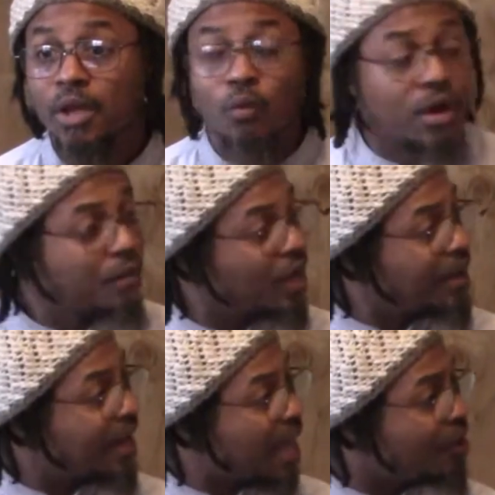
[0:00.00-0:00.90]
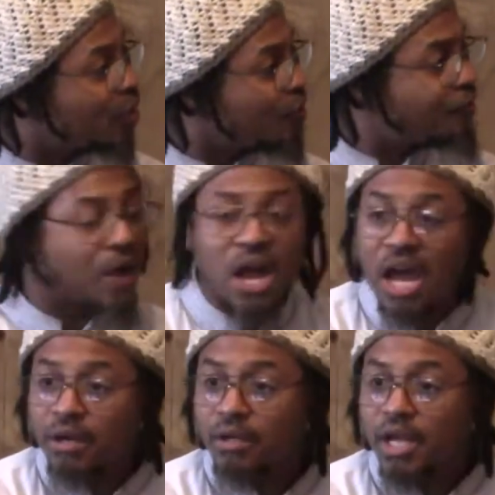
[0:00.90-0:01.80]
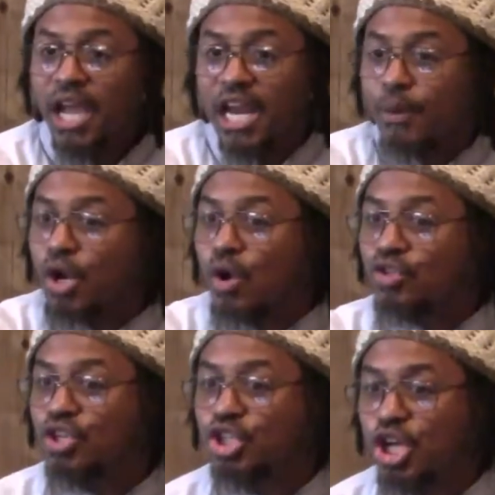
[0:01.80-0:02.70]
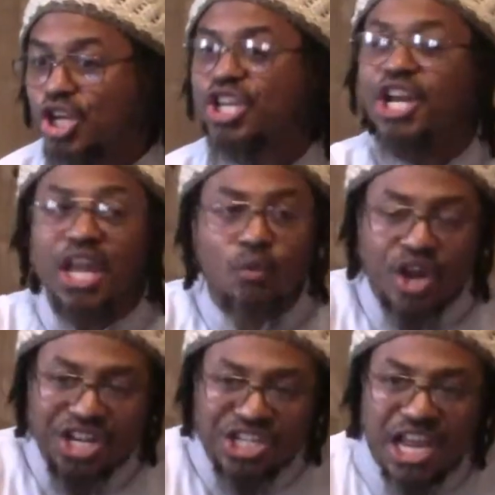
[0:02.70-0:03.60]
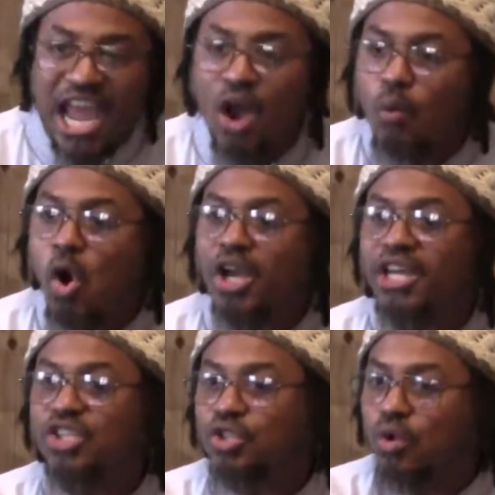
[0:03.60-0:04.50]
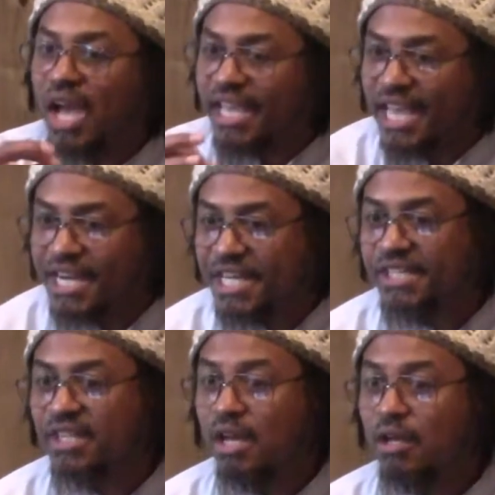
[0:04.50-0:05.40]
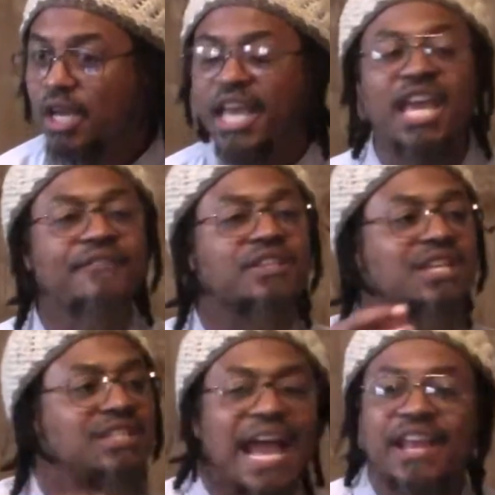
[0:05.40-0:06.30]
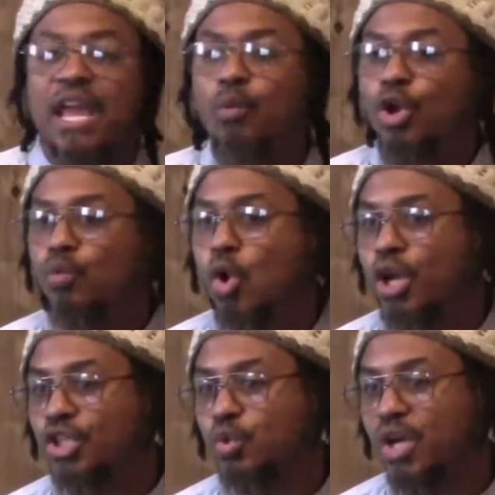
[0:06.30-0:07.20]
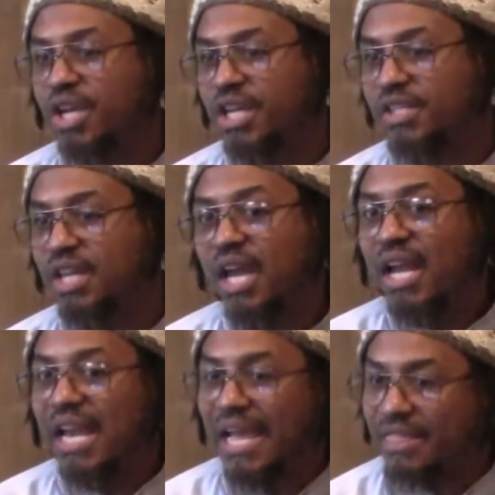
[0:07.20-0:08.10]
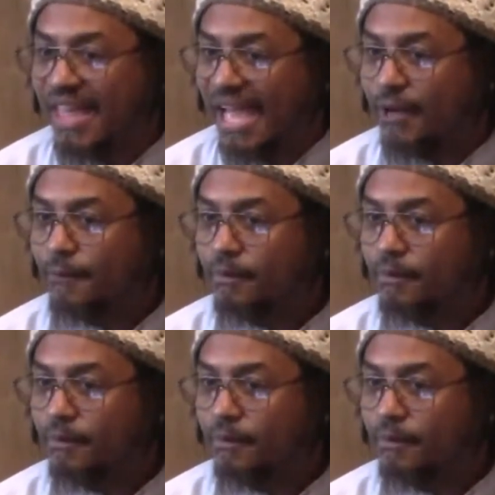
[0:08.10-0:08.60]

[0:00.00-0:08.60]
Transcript: When they were kuffar and they were going to the church, they wouldn't dare walk into a kanisa. Even today, they wouldn't walk into a kanisa like that.